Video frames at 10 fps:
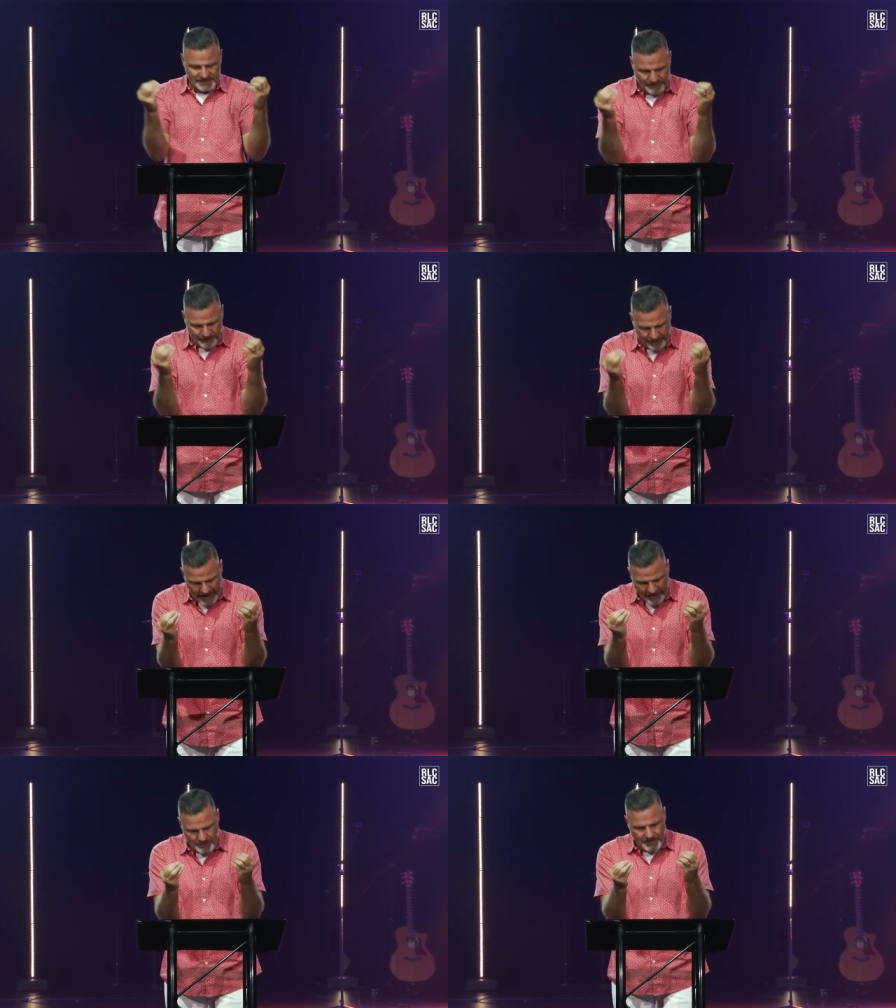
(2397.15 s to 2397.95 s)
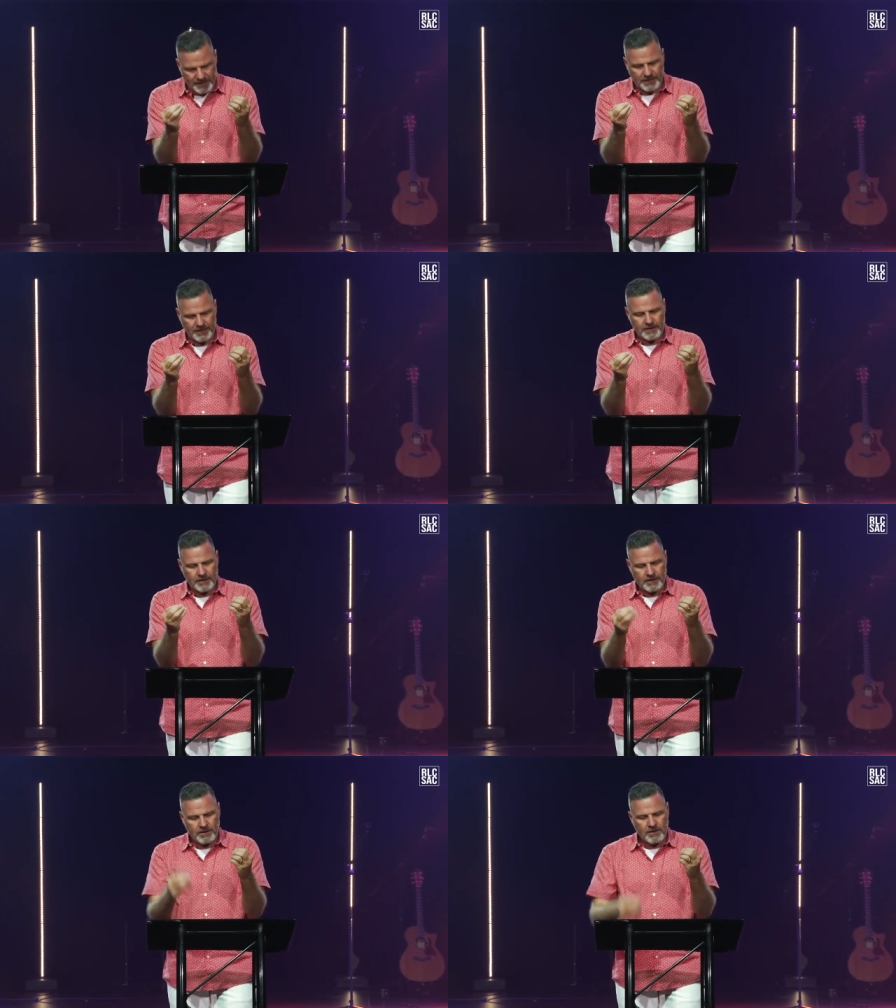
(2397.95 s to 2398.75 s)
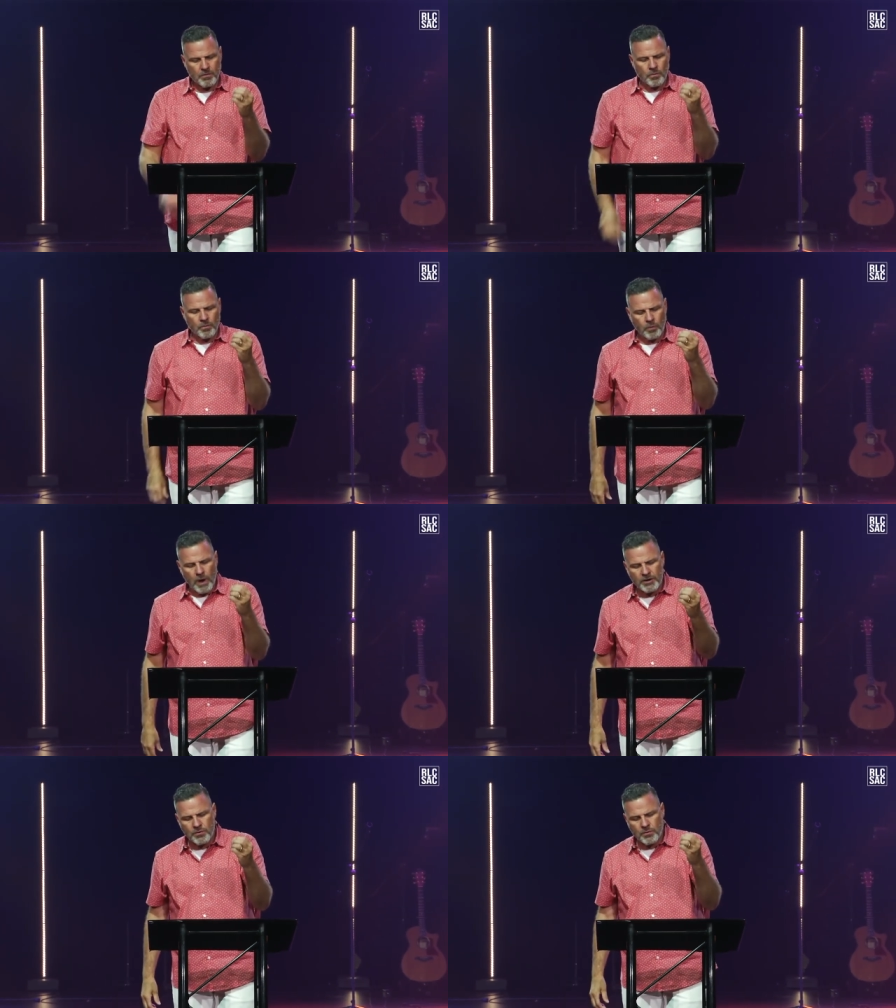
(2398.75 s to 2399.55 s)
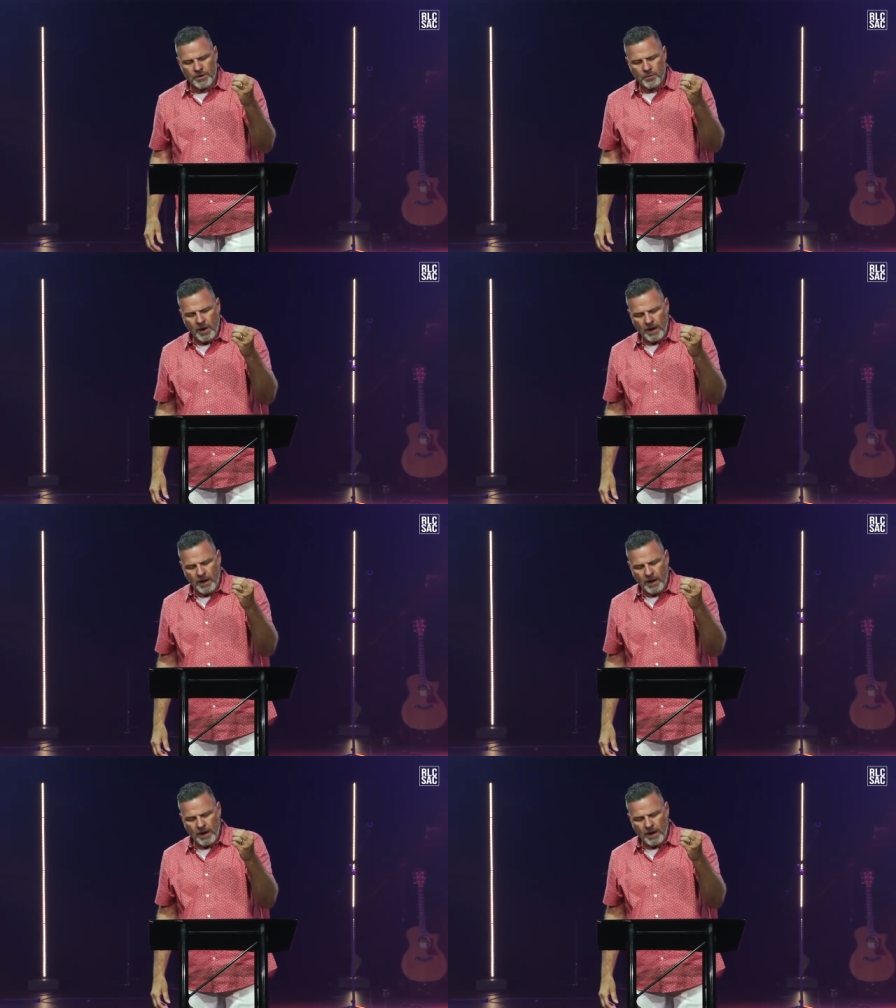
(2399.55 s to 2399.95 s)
as a family, what do we